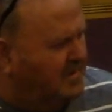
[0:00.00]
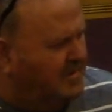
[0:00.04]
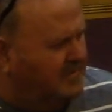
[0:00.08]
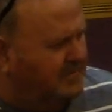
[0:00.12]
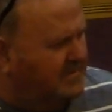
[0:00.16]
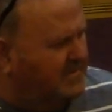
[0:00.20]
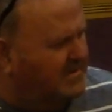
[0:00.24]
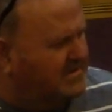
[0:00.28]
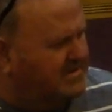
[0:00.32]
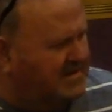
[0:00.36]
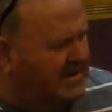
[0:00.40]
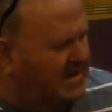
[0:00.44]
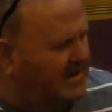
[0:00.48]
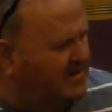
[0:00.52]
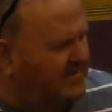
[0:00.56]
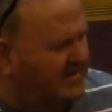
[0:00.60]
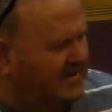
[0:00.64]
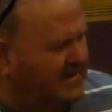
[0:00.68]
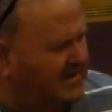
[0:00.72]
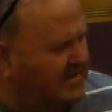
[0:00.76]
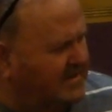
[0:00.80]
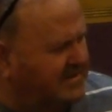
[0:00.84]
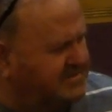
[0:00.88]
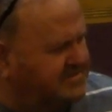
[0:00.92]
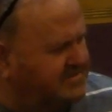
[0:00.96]

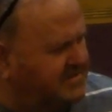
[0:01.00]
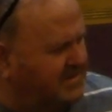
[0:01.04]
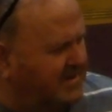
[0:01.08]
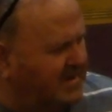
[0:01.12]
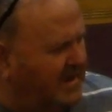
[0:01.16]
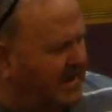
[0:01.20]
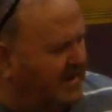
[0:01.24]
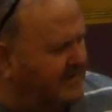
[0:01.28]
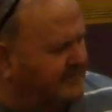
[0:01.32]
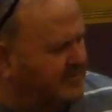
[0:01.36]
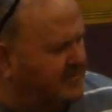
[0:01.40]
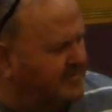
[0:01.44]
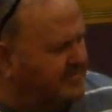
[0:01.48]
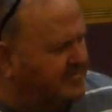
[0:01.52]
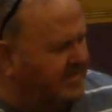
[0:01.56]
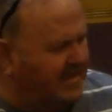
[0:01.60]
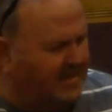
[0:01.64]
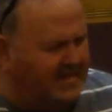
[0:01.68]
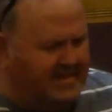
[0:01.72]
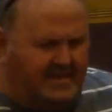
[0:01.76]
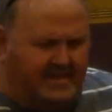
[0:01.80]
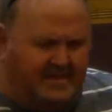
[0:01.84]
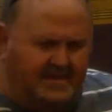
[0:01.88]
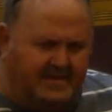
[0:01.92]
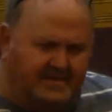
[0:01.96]
materialistic.
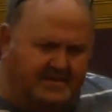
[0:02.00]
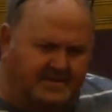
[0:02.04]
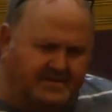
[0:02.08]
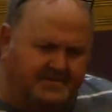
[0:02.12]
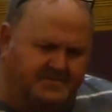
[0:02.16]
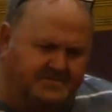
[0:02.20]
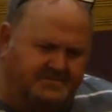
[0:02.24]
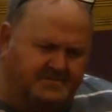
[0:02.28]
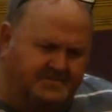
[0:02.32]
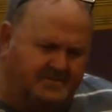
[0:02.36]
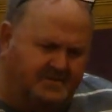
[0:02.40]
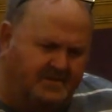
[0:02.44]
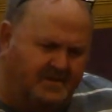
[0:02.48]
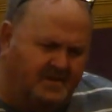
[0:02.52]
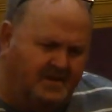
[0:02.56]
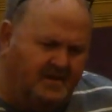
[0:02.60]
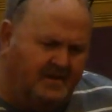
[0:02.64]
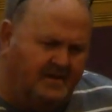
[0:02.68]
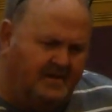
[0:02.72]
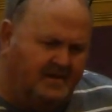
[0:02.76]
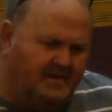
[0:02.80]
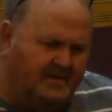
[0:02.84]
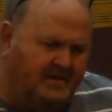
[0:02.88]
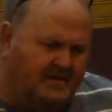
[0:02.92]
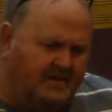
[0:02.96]
Everything is,
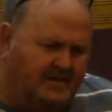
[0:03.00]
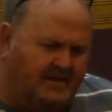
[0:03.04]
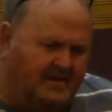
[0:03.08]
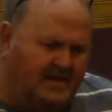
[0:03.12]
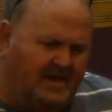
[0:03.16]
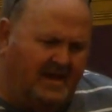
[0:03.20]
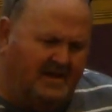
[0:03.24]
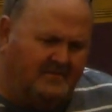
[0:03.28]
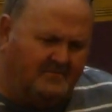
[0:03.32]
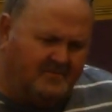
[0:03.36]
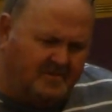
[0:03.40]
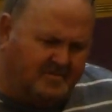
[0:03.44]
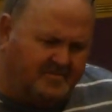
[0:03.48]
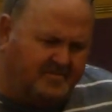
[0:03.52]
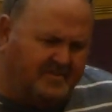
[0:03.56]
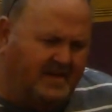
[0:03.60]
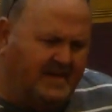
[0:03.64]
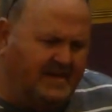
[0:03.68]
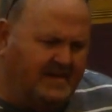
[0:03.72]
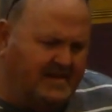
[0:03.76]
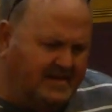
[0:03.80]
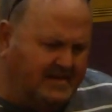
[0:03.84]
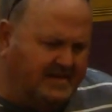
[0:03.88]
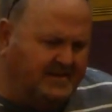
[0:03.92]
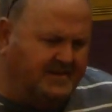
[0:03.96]

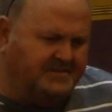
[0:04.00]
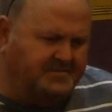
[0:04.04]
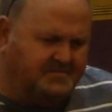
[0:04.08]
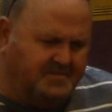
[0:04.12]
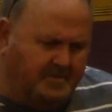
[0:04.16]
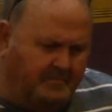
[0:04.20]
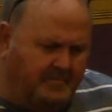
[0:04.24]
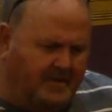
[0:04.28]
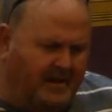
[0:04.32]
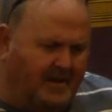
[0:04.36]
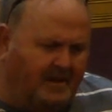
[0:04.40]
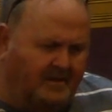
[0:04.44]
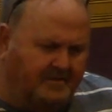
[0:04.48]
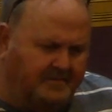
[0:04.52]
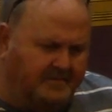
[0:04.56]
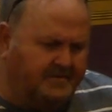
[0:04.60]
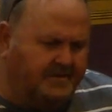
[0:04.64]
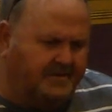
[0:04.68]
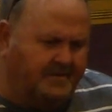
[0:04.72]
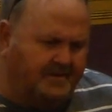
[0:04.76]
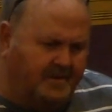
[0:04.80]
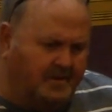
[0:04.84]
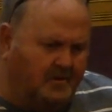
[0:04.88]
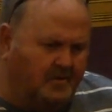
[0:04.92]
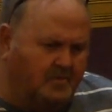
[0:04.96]
everything is about
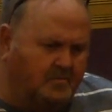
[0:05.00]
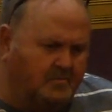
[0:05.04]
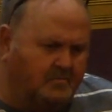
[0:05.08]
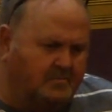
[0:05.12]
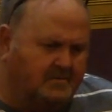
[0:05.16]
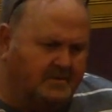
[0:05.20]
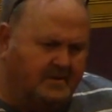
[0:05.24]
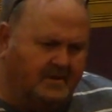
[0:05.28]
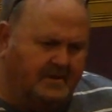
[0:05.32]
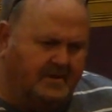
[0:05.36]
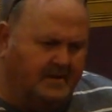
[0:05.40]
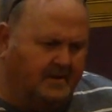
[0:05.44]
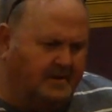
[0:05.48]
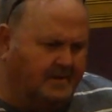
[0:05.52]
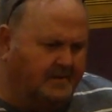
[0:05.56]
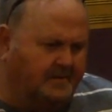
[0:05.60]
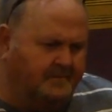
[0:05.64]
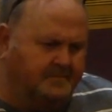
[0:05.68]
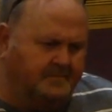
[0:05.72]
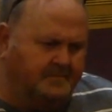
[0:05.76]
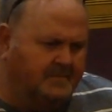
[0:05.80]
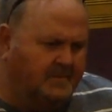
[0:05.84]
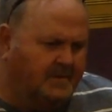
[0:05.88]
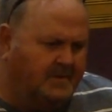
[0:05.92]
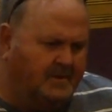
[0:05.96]
you know. Uh,
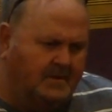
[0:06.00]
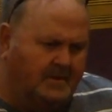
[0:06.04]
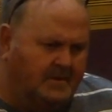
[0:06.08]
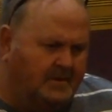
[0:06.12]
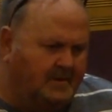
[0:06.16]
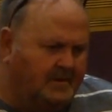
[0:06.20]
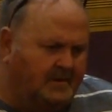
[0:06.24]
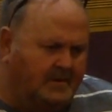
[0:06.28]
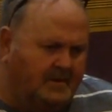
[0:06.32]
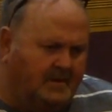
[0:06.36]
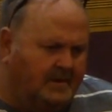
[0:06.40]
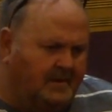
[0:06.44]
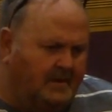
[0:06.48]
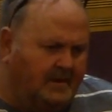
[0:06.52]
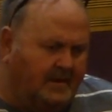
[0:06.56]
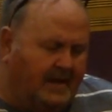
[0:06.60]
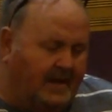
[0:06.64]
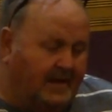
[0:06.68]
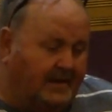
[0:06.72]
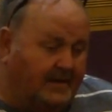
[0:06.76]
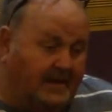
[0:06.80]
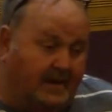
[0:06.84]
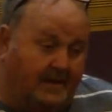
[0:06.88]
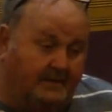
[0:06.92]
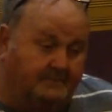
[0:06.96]
I,
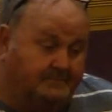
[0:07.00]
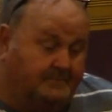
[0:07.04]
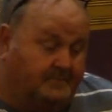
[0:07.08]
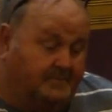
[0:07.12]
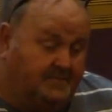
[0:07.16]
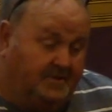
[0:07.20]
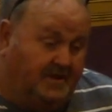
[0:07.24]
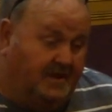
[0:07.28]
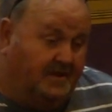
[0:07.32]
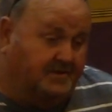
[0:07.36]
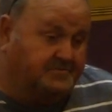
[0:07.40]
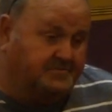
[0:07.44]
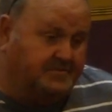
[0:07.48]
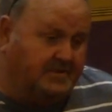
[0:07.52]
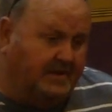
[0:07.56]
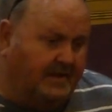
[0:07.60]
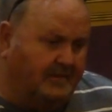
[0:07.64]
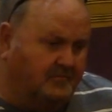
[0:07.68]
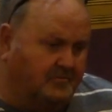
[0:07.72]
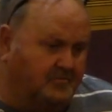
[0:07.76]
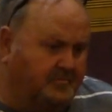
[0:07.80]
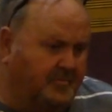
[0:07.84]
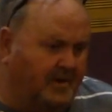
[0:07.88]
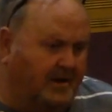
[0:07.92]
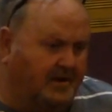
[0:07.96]
I, yesterday
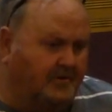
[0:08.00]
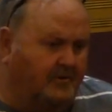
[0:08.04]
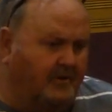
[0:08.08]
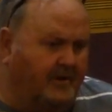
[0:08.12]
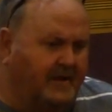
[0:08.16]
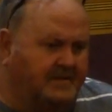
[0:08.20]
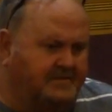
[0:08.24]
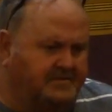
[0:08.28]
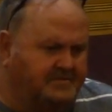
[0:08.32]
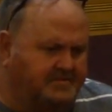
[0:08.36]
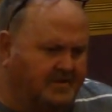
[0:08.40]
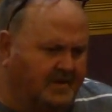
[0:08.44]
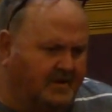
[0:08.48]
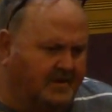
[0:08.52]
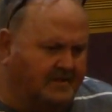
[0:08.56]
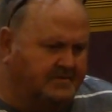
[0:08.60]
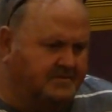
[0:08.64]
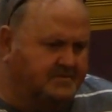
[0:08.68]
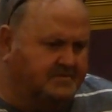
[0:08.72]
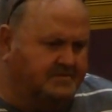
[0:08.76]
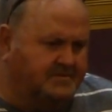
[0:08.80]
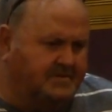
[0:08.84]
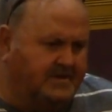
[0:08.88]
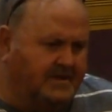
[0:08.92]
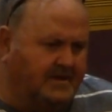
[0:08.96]
was my
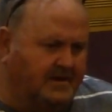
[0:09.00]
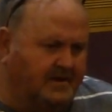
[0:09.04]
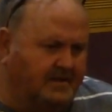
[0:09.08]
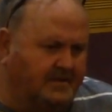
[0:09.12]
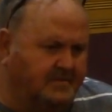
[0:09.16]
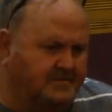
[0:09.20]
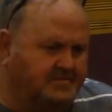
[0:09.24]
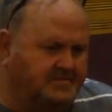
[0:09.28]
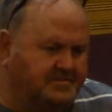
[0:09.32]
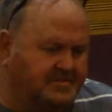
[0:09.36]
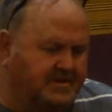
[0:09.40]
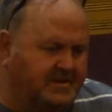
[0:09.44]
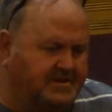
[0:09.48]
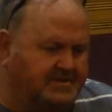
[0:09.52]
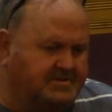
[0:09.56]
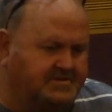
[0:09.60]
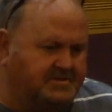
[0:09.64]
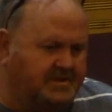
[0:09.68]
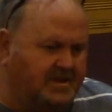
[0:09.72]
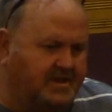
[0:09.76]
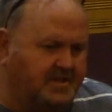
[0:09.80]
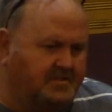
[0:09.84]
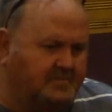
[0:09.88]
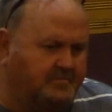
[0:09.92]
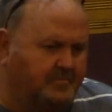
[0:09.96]
grandson's Dylan's
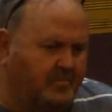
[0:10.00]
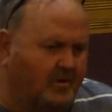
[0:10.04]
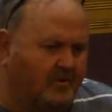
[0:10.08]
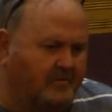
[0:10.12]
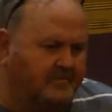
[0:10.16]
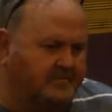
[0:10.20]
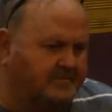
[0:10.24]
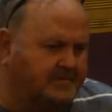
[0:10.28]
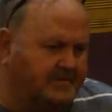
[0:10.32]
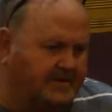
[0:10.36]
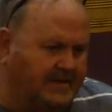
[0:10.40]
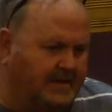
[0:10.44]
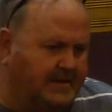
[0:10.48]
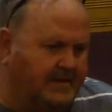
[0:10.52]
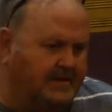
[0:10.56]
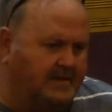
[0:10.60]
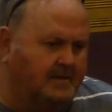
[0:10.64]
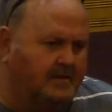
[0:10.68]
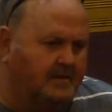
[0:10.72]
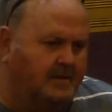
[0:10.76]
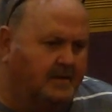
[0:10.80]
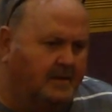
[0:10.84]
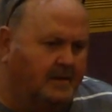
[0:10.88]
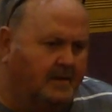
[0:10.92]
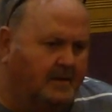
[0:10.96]
16th birthday,
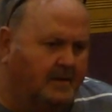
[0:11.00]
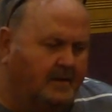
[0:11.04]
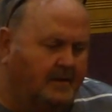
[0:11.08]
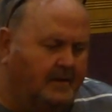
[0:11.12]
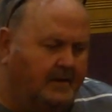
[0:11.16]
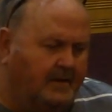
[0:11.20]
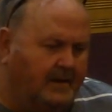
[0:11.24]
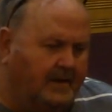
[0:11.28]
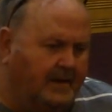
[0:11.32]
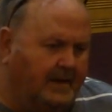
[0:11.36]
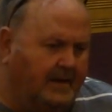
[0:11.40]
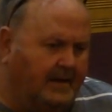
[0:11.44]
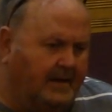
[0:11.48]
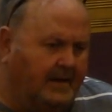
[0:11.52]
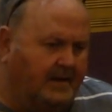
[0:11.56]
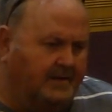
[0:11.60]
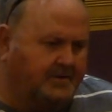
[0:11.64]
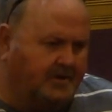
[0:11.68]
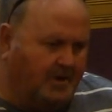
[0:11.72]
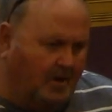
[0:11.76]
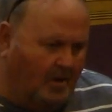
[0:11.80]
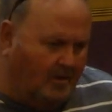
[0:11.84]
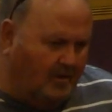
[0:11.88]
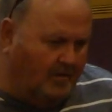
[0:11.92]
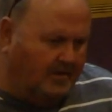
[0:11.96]
and I
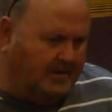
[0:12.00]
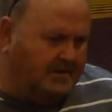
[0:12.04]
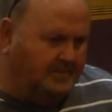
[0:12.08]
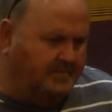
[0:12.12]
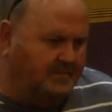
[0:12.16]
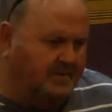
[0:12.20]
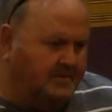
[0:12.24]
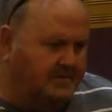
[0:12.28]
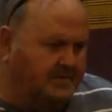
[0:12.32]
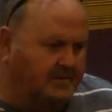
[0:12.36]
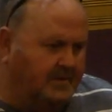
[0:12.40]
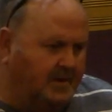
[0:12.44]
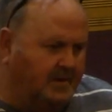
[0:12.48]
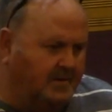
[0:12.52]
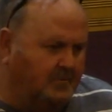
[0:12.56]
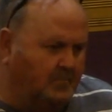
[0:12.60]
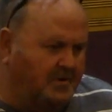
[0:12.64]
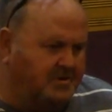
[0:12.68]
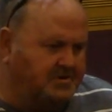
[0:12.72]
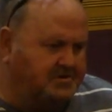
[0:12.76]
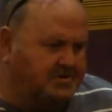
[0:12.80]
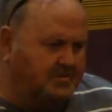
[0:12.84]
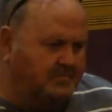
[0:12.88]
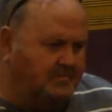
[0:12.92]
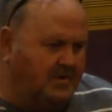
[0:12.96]
called him and, and
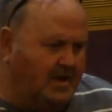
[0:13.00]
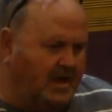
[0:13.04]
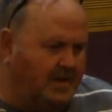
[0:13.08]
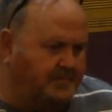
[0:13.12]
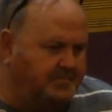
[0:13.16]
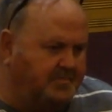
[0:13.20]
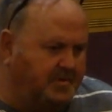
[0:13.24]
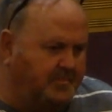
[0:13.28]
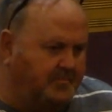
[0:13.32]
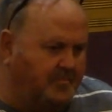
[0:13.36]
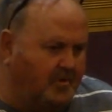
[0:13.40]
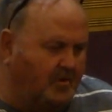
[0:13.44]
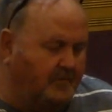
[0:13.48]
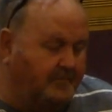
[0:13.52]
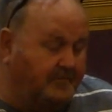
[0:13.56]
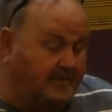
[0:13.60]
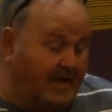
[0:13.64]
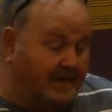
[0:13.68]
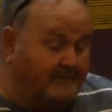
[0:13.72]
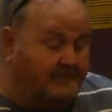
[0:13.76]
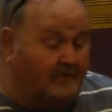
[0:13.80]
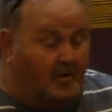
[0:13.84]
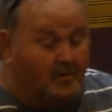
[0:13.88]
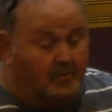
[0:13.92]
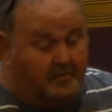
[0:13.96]
wished him happy birthday.
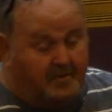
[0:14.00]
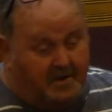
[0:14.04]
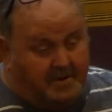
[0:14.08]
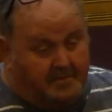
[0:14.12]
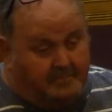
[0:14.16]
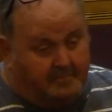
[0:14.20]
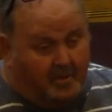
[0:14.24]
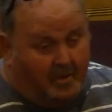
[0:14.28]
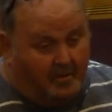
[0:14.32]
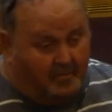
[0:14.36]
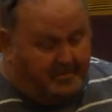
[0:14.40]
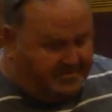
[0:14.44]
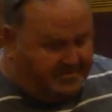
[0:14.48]
I've already bought